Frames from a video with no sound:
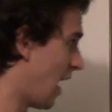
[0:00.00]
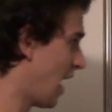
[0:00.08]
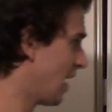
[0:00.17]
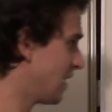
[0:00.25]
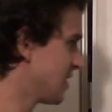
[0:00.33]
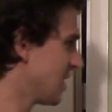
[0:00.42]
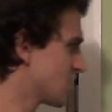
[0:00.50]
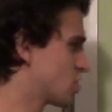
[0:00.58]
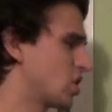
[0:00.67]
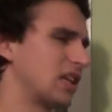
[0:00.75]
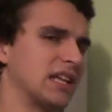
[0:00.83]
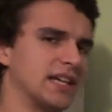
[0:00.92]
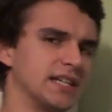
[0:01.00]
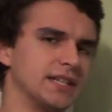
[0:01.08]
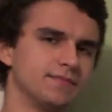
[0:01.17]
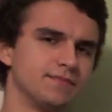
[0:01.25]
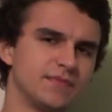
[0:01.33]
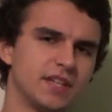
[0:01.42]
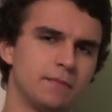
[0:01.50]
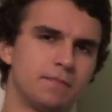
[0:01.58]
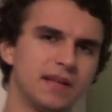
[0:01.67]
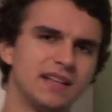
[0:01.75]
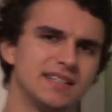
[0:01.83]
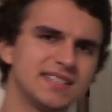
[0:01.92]
And actually, the
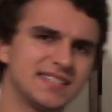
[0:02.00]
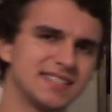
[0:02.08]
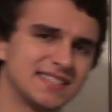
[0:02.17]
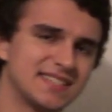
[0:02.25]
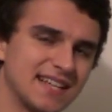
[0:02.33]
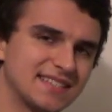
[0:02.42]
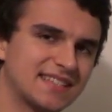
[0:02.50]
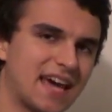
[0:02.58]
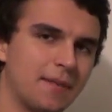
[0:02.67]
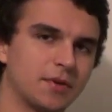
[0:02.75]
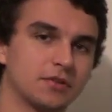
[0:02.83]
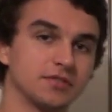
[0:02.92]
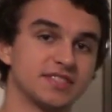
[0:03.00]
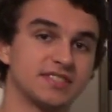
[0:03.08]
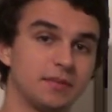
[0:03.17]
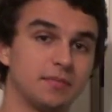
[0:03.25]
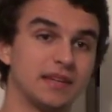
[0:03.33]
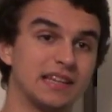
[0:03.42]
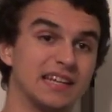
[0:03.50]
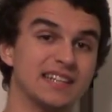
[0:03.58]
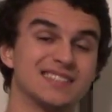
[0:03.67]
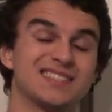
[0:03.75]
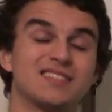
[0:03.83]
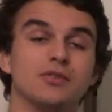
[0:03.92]
ability to sense chemical stimuli
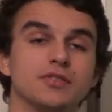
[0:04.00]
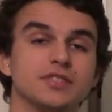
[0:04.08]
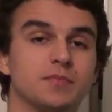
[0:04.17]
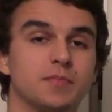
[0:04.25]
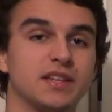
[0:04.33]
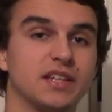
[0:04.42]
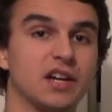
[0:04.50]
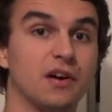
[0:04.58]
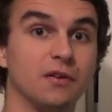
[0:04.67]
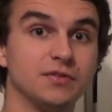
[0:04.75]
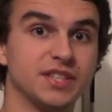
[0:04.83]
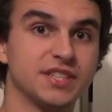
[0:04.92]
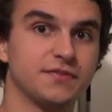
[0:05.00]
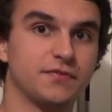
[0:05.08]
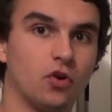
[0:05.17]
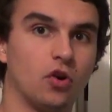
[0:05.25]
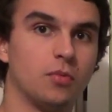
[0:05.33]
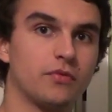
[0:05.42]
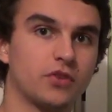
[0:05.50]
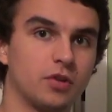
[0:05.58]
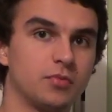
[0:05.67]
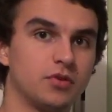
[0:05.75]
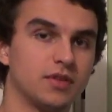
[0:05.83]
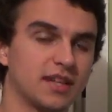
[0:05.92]
is thought to be the oldest form of
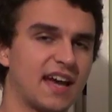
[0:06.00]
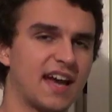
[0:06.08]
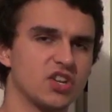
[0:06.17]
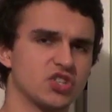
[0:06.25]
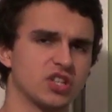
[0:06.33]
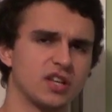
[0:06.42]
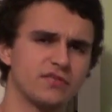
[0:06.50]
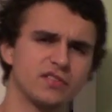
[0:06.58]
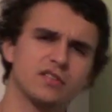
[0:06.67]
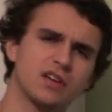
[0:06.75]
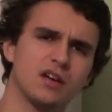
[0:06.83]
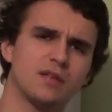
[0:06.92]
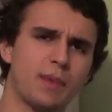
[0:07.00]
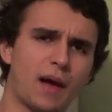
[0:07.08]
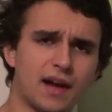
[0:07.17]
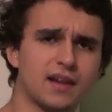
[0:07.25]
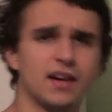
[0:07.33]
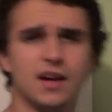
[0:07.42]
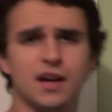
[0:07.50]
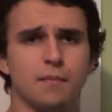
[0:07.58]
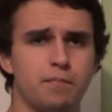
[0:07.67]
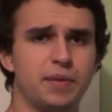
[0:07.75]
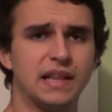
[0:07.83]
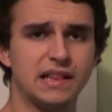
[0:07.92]
communication. If you go back
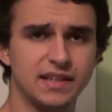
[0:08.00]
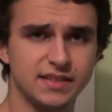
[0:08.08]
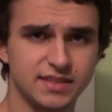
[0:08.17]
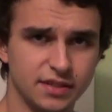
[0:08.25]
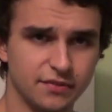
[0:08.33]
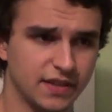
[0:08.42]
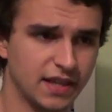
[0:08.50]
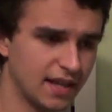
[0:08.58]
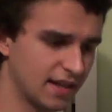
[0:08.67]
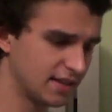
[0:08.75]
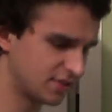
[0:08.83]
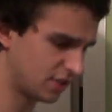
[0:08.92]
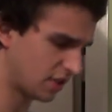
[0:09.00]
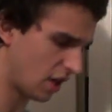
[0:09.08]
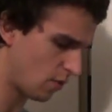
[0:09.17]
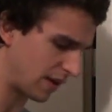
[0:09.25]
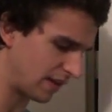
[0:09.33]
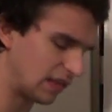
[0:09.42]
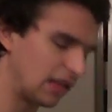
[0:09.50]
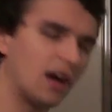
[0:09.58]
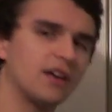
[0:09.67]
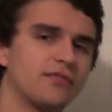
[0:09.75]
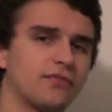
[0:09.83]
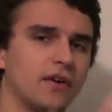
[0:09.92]
billions of years, you know, when
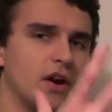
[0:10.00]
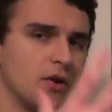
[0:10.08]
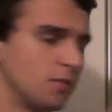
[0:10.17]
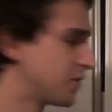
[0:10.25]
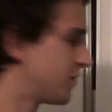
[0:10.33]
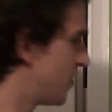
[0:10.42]
life was